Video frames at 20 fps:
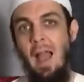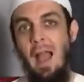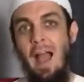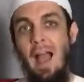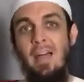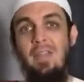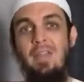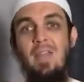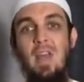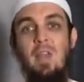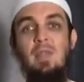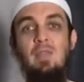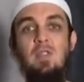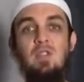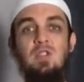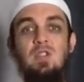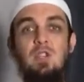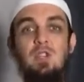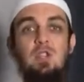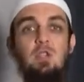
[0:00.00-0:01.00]
And then the
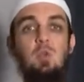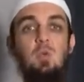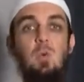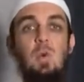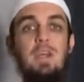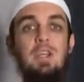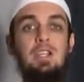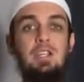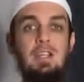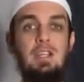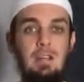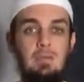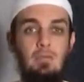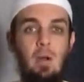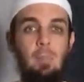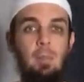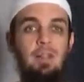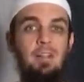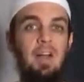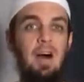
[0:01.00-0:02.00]
situation in
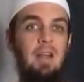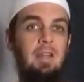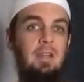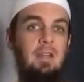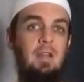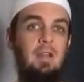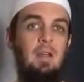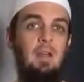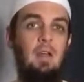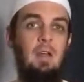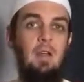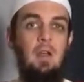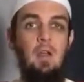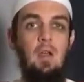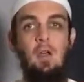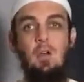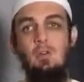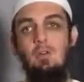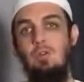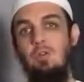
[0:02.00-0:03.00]
Ramadan,
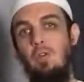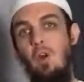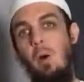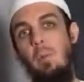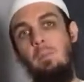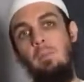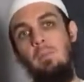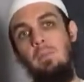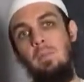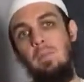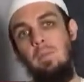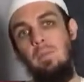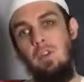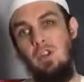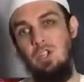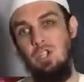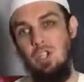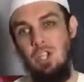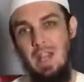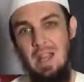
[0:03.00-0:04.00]
from the
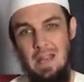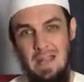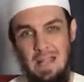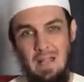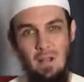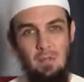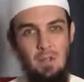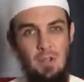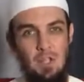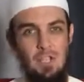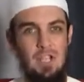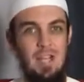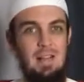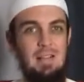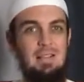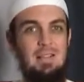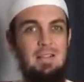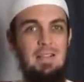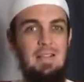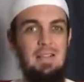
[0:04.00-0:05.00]
chaining of the
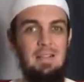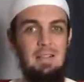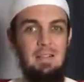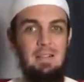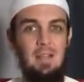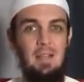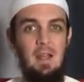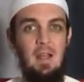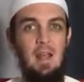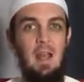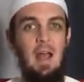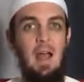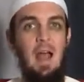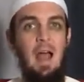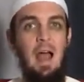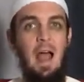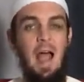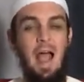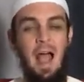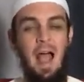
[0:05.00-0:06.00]
shayateen
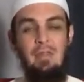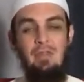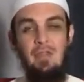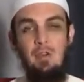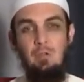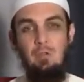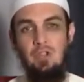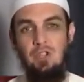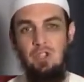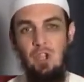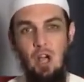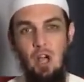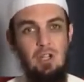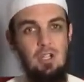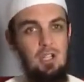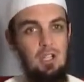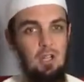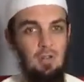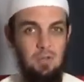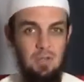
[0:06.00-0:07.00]
and the
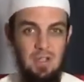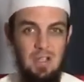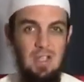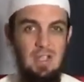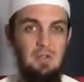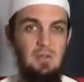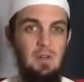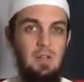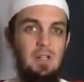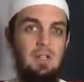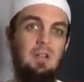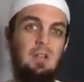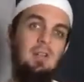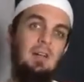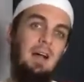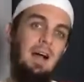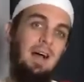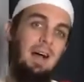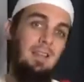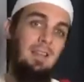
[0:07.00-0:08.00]
reduction of evil
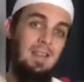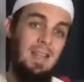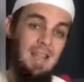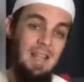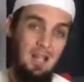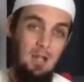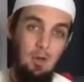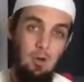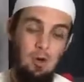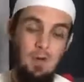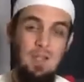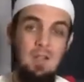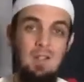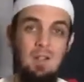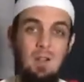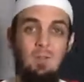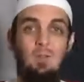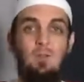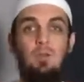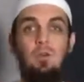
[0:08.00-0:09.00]
and the increase
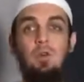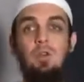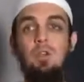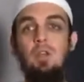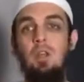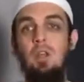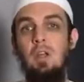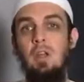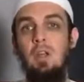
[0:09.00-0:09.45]
of good,